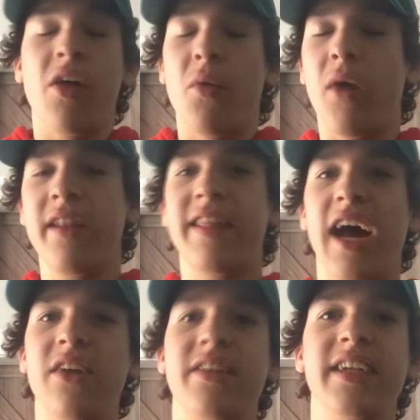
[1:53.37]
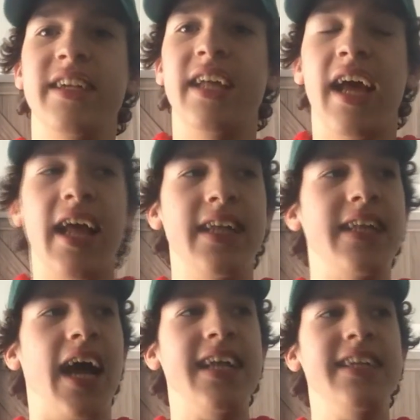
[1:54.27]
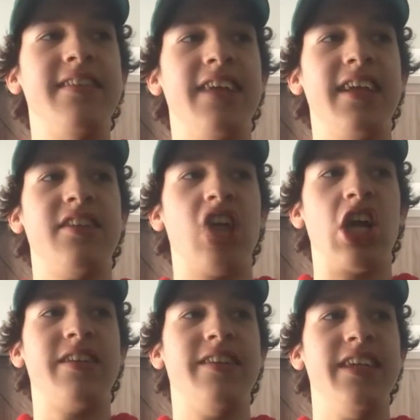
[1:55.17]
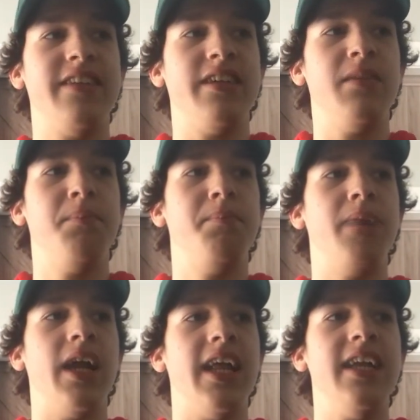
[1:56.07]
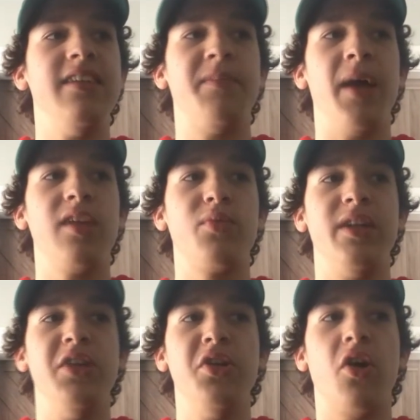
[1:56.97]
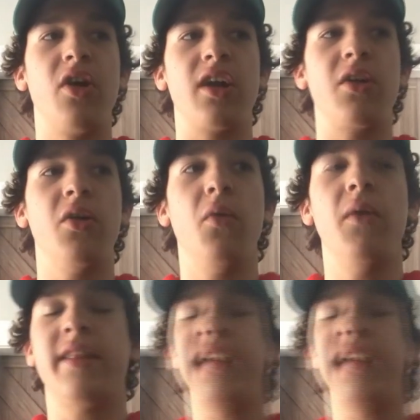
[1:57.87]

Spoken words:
1,096-yard season, but in his best with New York with